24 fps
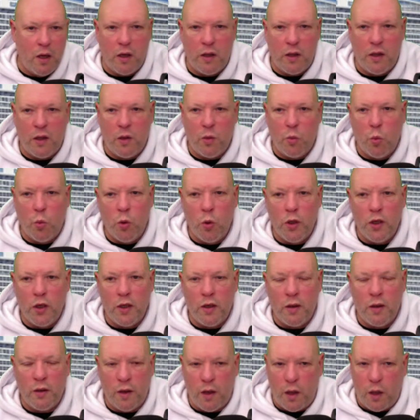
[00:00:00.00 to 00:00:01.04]

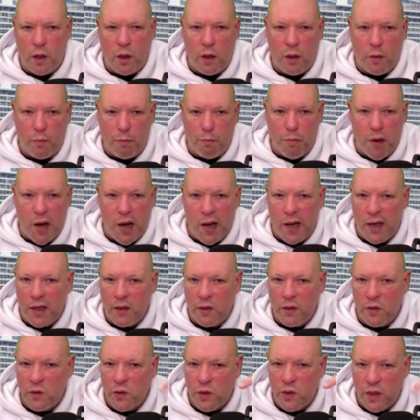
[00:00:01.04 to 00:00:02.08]
wooden
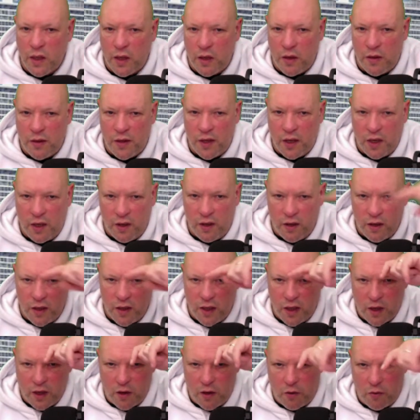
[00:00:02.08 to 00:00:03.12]
pylons that are there
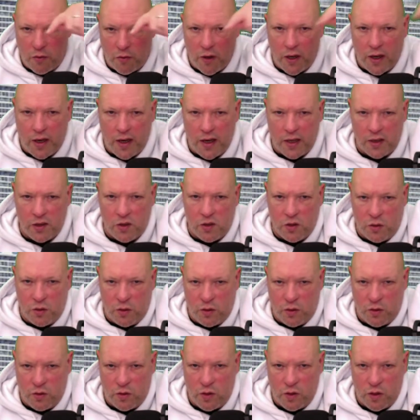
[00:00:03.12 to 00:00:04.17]
that go right out
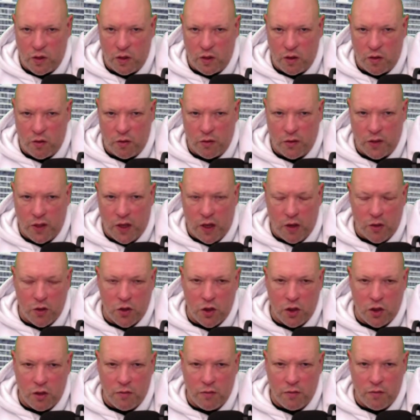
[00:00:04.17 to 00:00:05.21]
along the
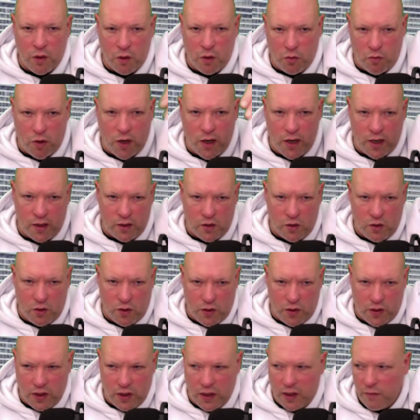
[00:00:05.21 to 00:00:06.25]
ocean, right out to the
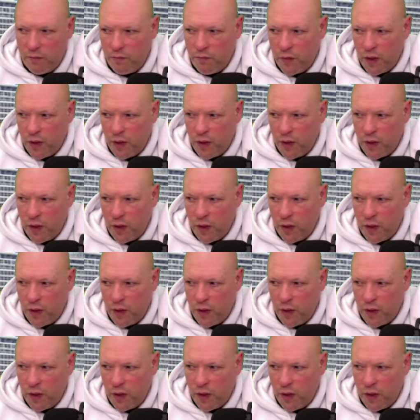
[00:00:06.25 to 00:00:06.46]
sea.